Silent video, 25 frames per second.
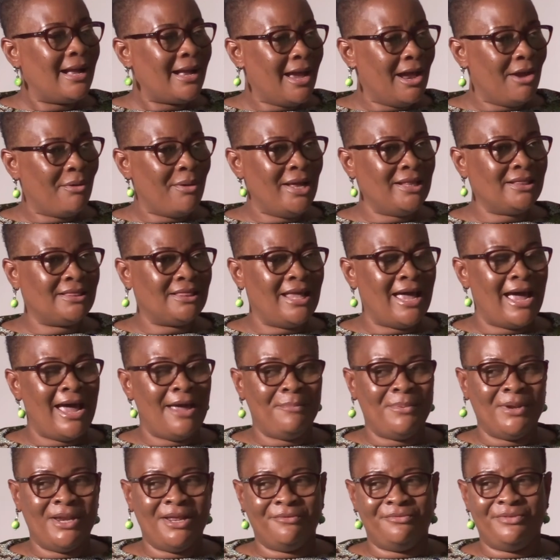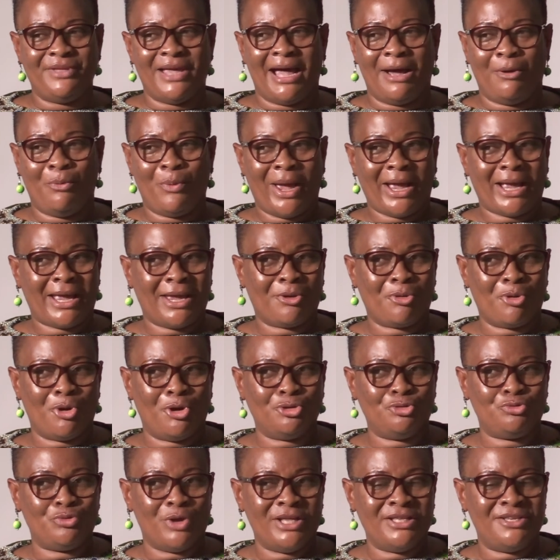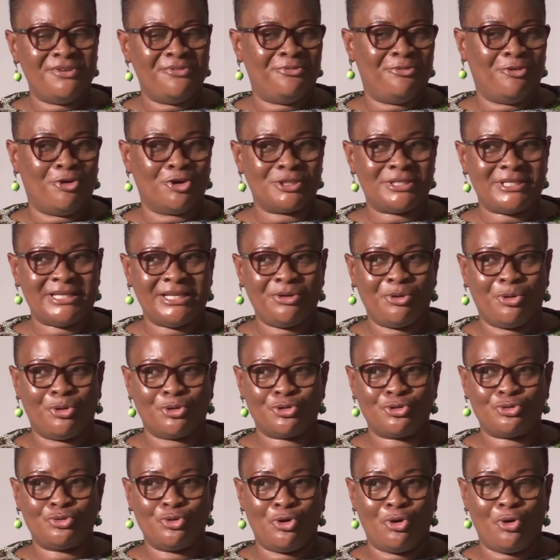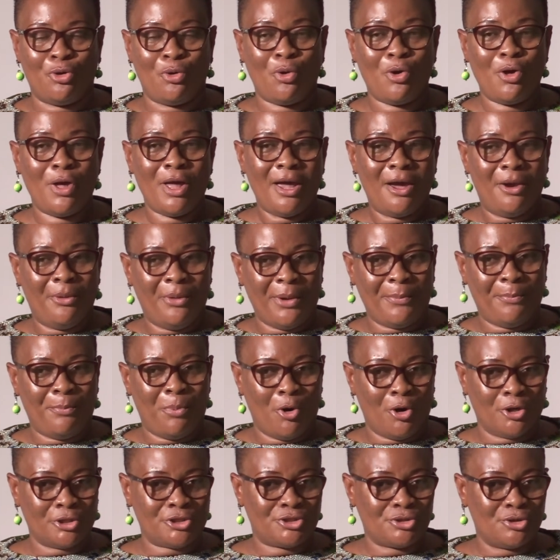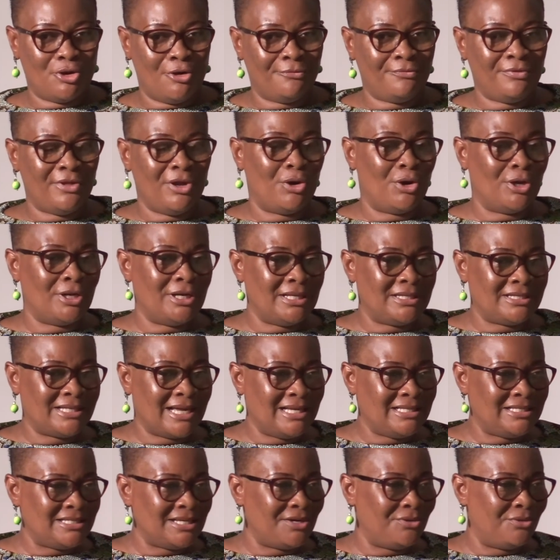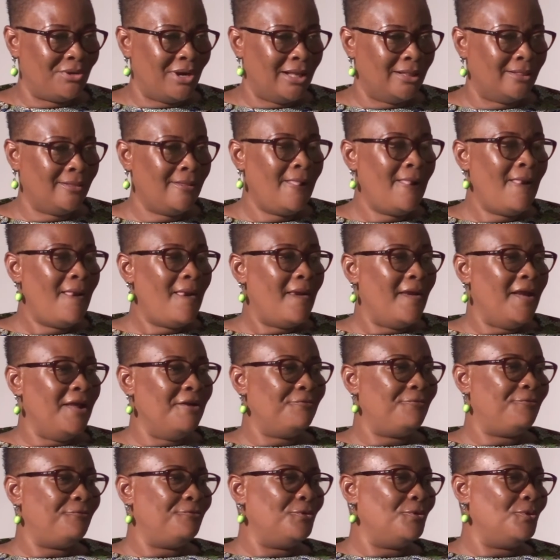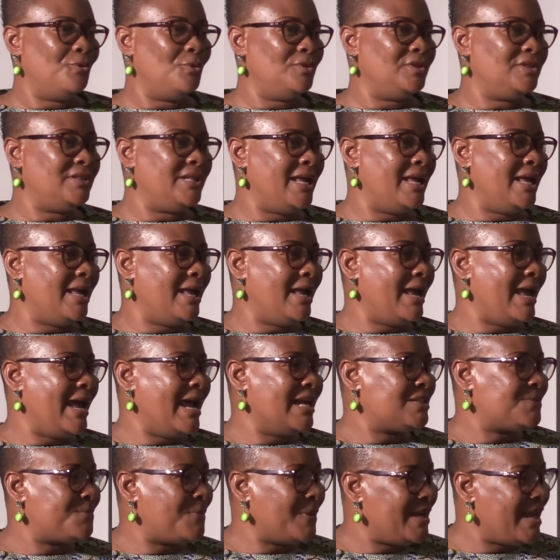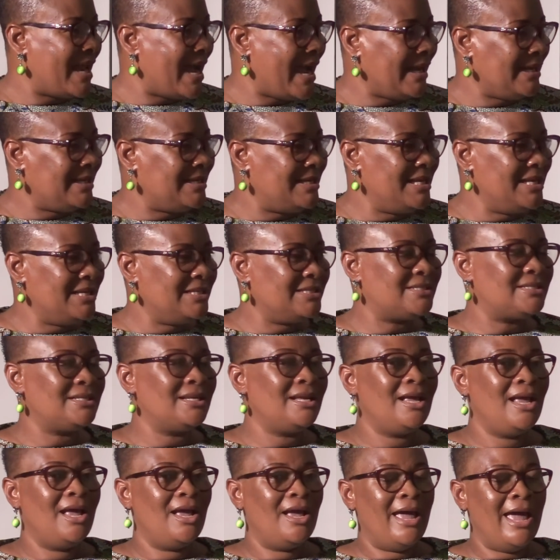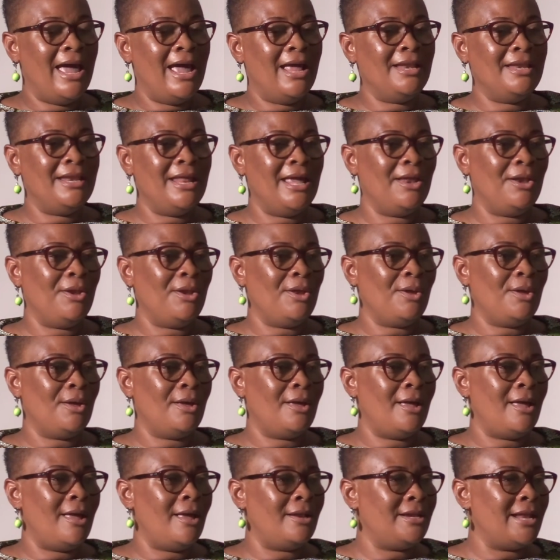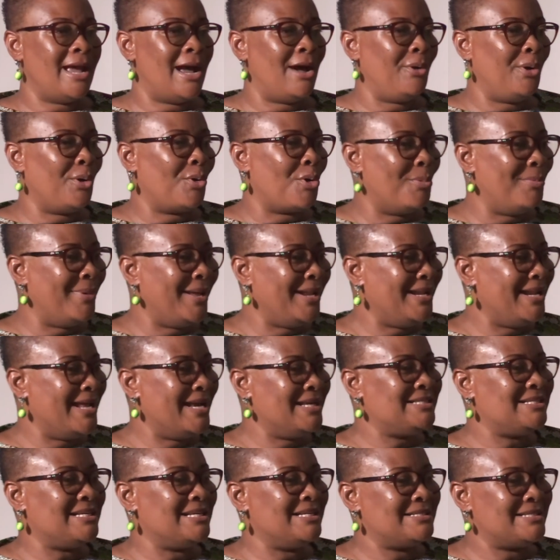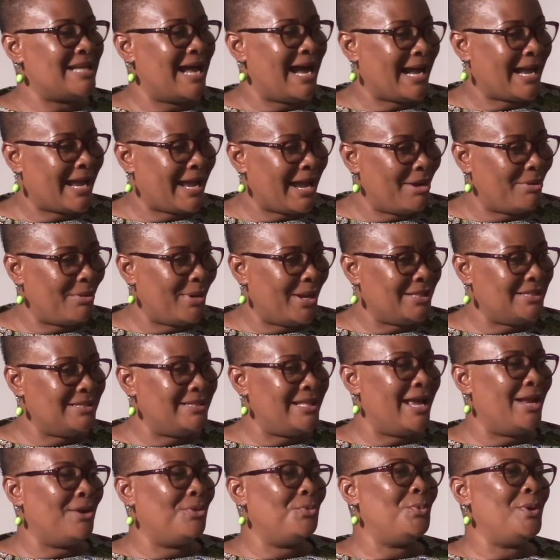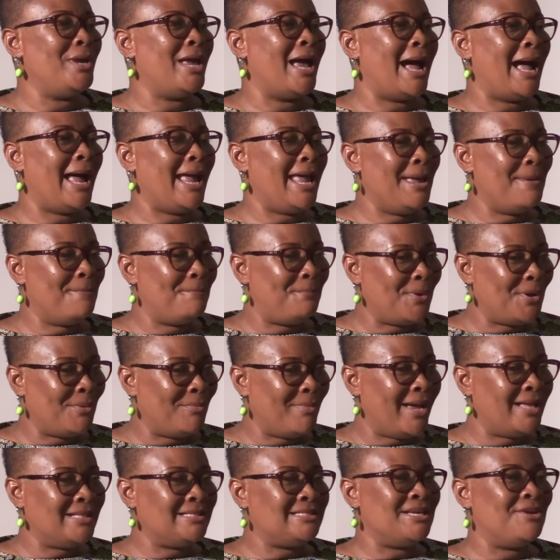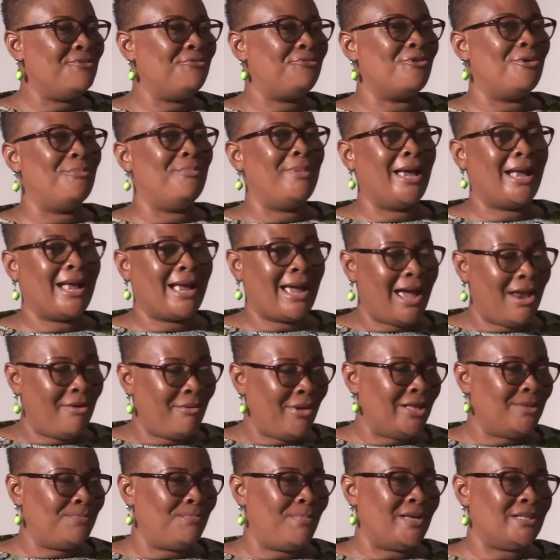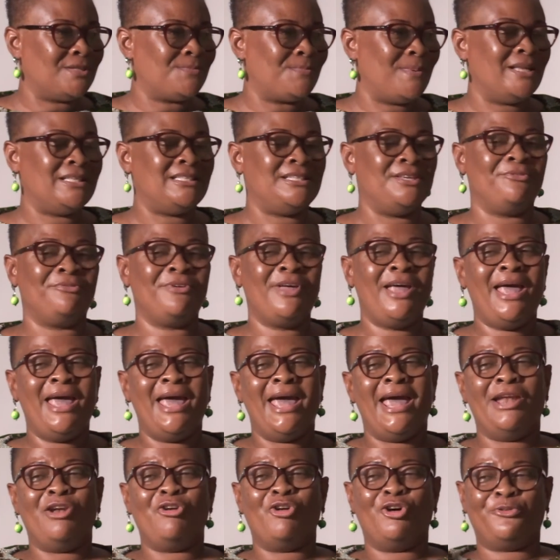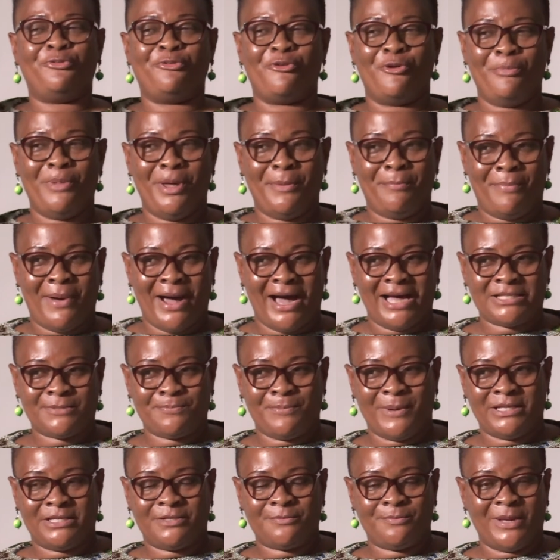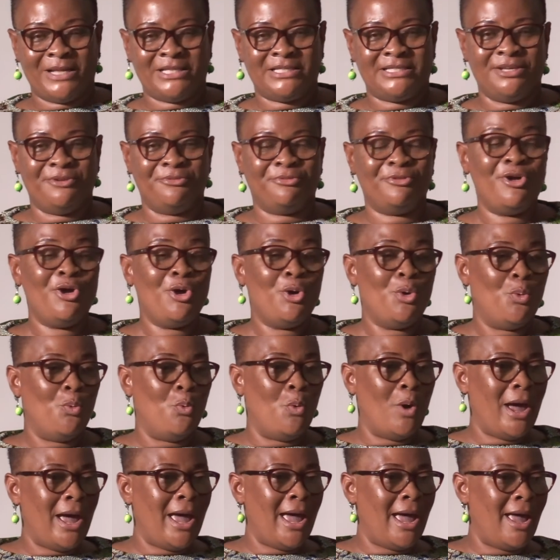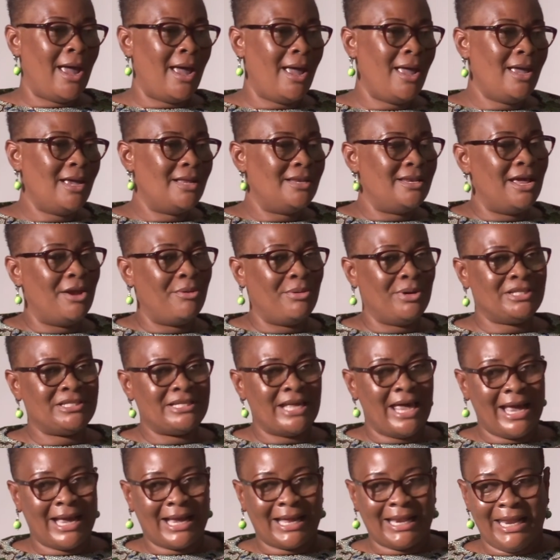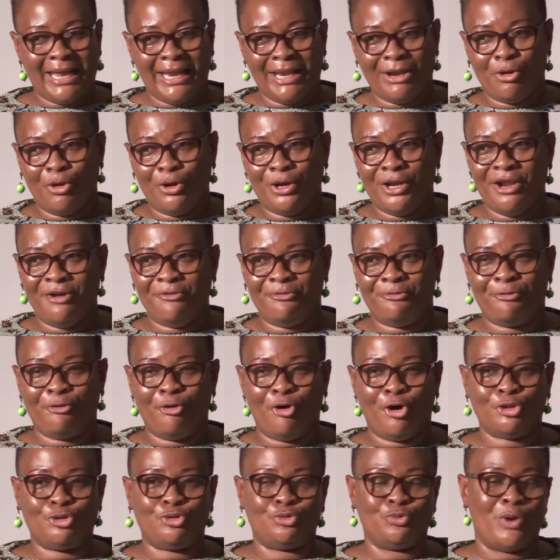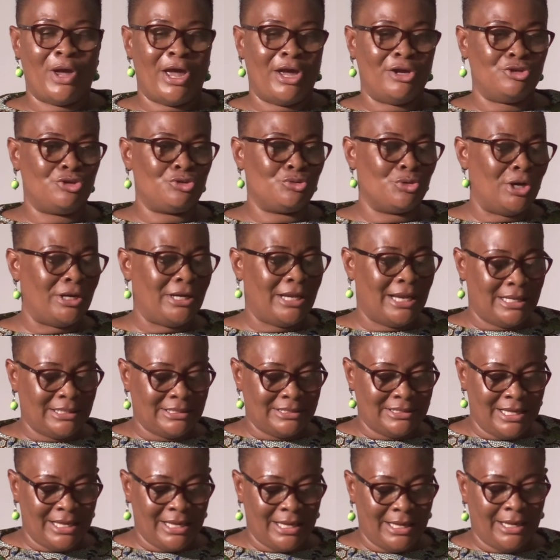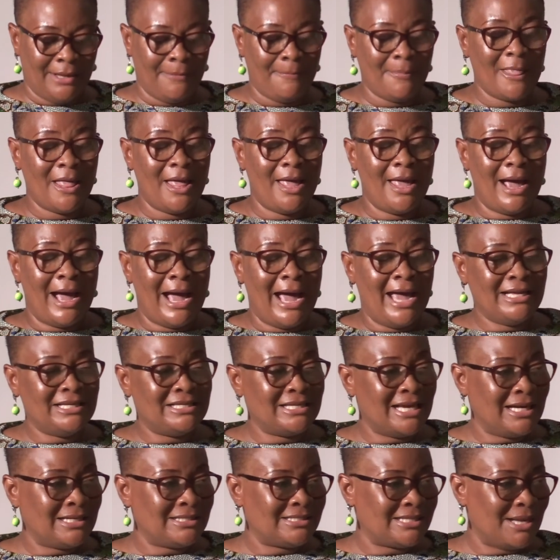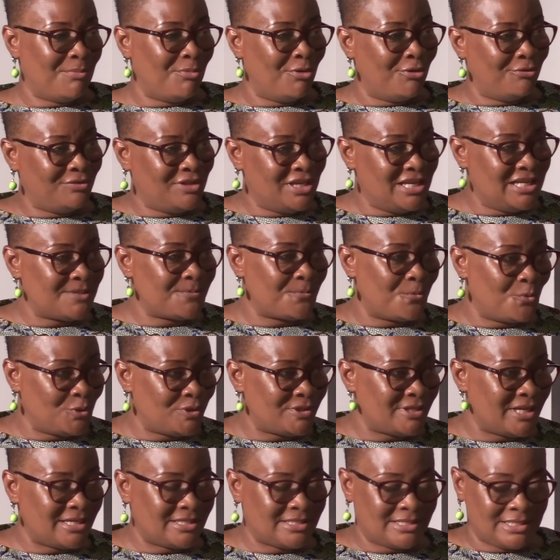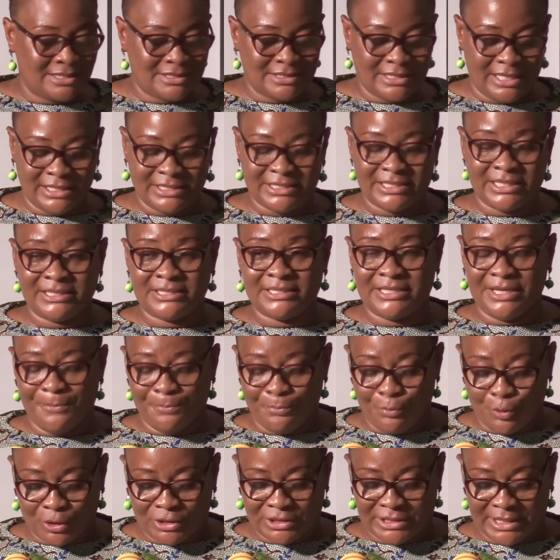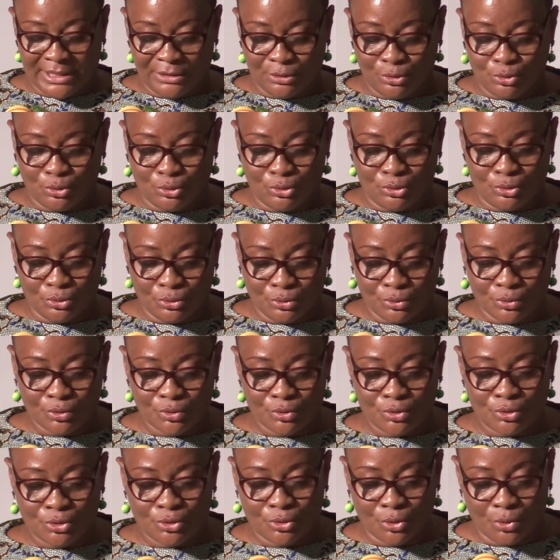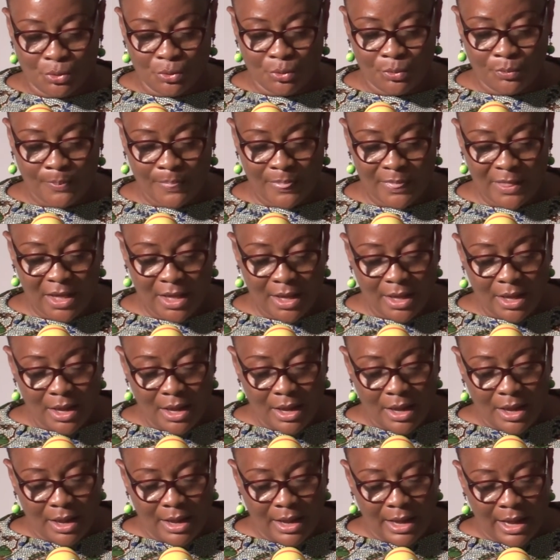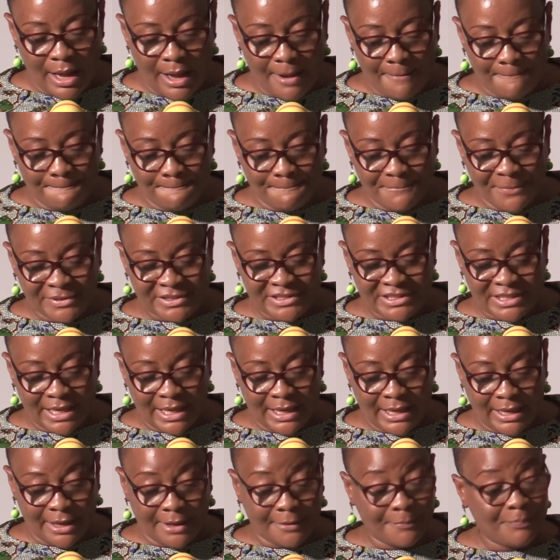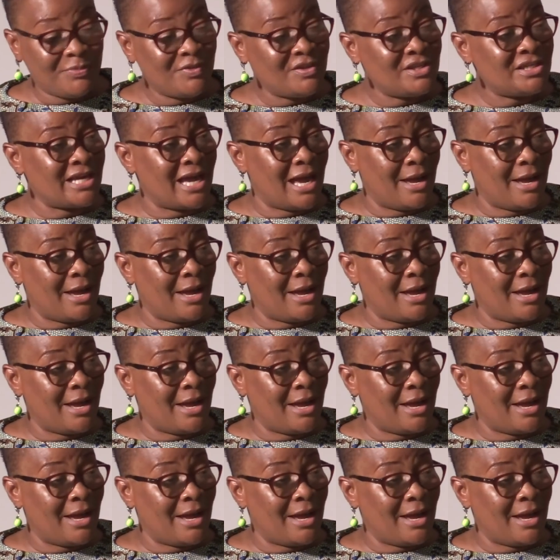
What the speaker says: Currently, I believe they are working on 2014 or so report of the Auditor General. If they expedite this and their recommendations are current, then we are implementing from a current perspective and not from a past perspective, where there is heckling on the floor to ensure that they hijack some of these processes. It is important to do so. Mr.